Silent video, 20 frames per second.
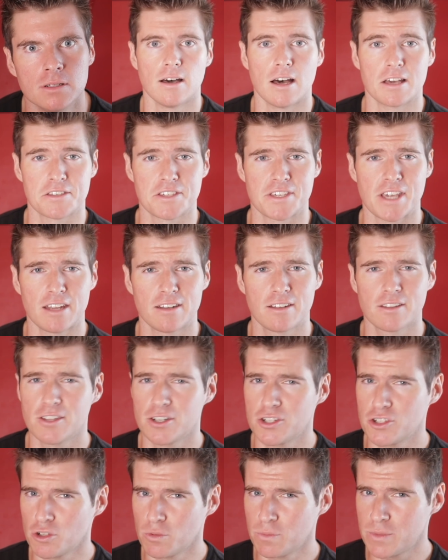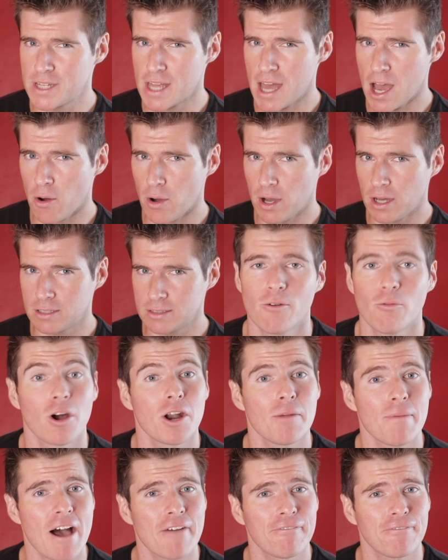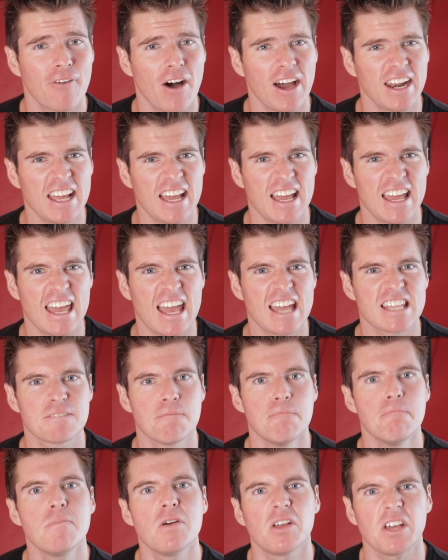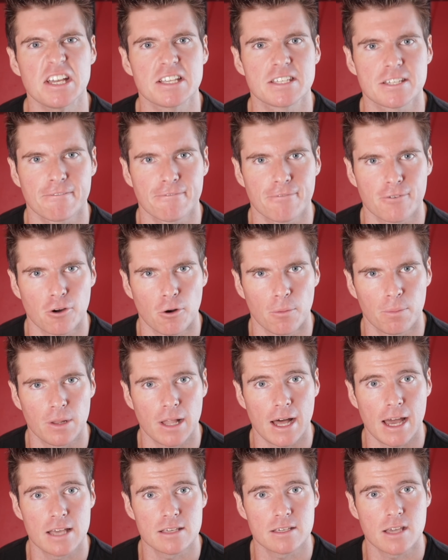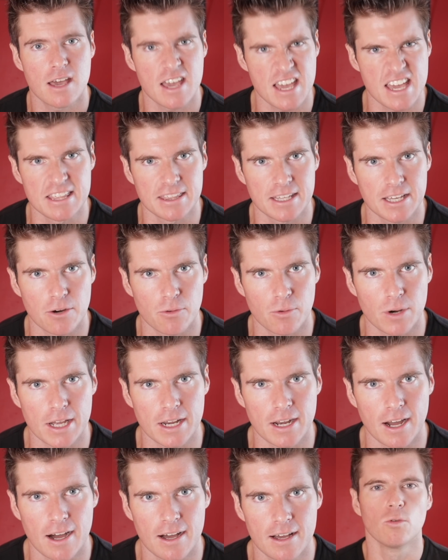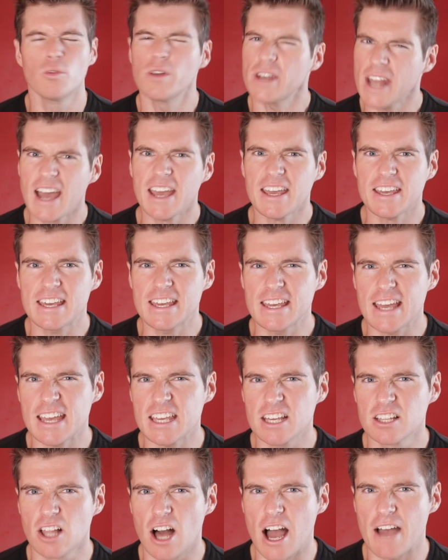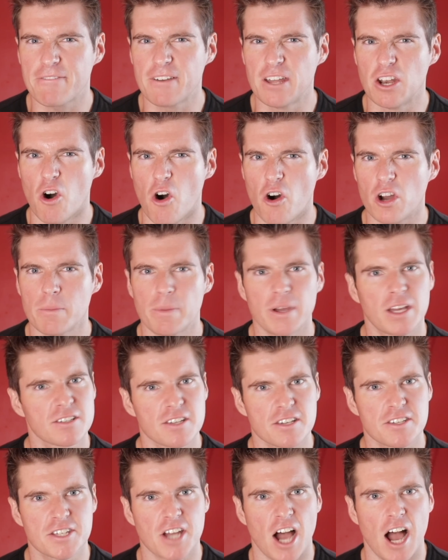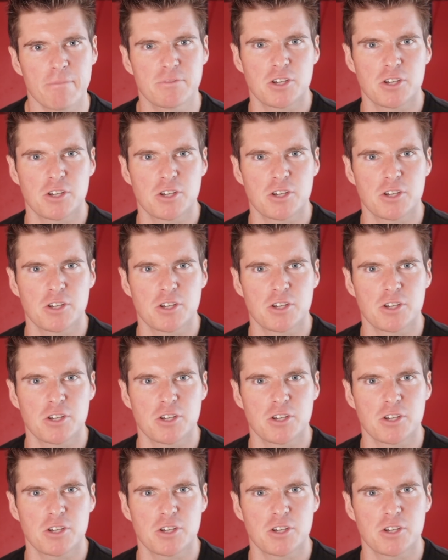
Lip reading: Ascended the Doom Tower? What about fighting against millions of real players in the arena? Well, now you can get your life in order because it's time